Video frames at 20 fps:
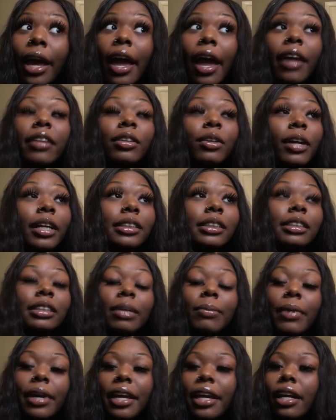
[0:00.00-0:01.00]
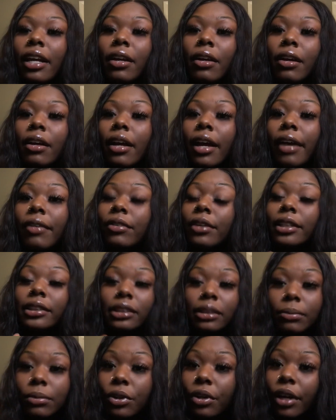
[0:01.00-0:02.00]
After I slammed my head, after I
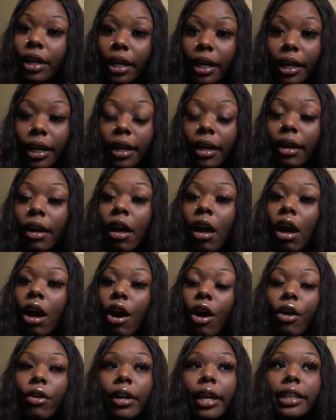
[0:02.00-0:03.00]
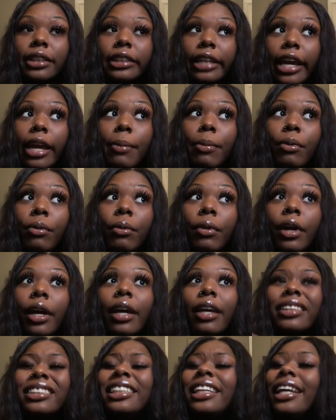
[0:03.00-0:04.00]
slammed her head on that table,
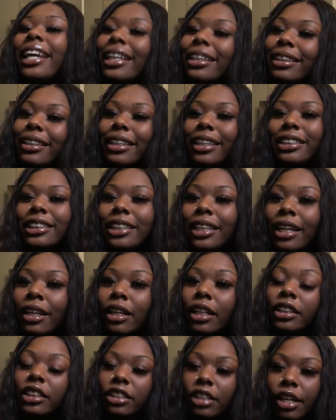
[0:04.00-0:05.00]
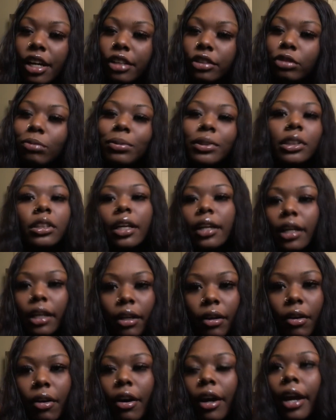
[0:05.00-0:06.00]
she hit the she hit a chair too, but she didn't hit
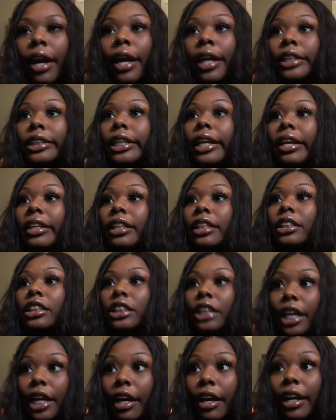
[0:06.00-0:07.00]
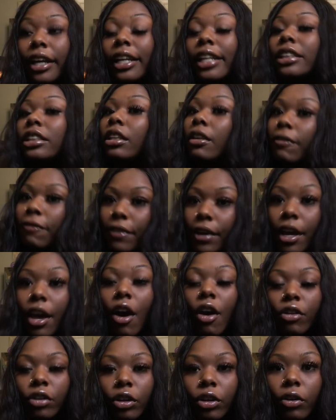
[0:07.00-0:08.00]
it hard. She hit the chair and then she
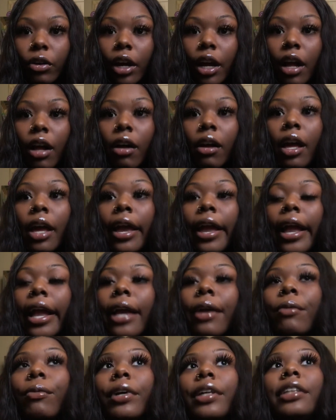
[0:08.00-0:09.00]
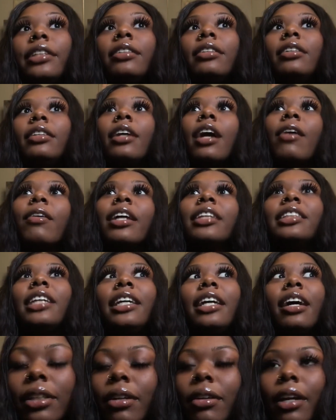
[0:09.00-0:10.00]
fell on the ground. And when y'all, when I tell
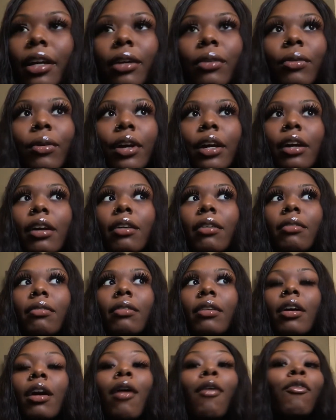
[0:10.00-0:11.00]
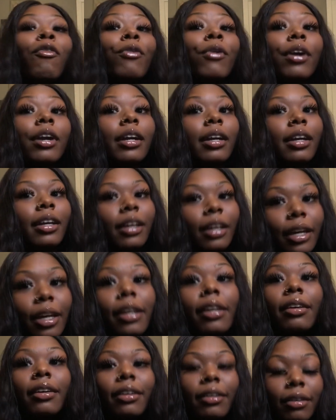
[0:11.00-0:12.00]
y'all, on the ground for a
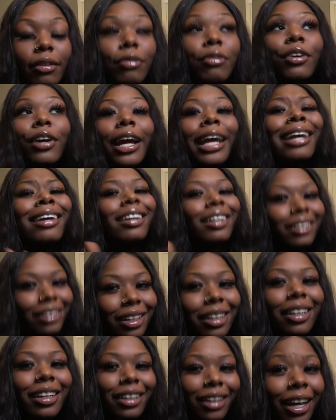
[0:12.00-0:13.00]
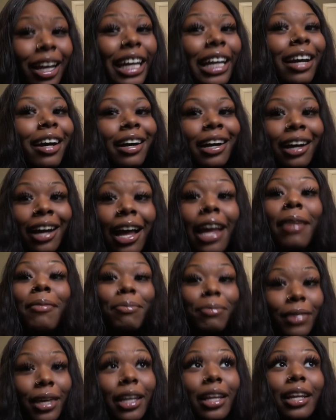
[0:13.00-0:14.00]
good for a good a hot
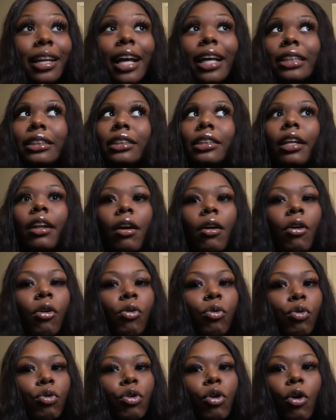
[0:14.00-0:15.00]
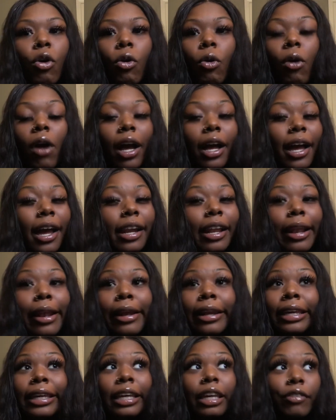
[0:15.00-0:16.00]
minute. I said, "Oh no, I gotta
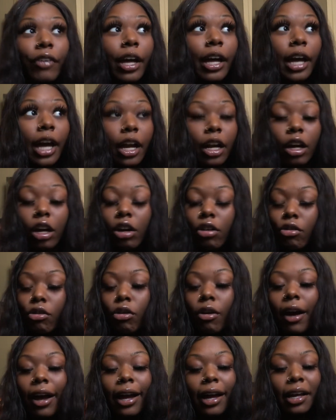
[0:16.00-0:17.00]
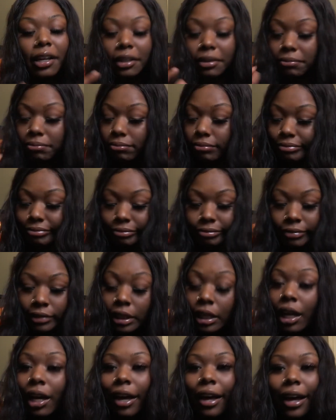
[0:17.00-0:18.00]
leave. I gotta go. I gotta,
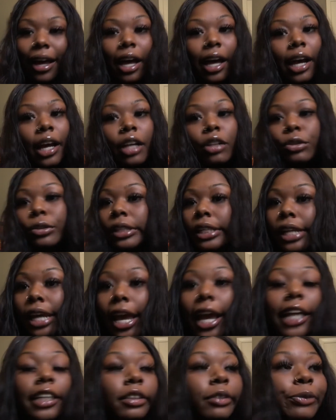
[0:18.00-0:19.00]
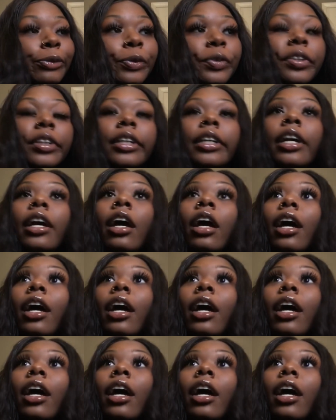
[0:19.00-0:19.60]
I gotta do the dash and run."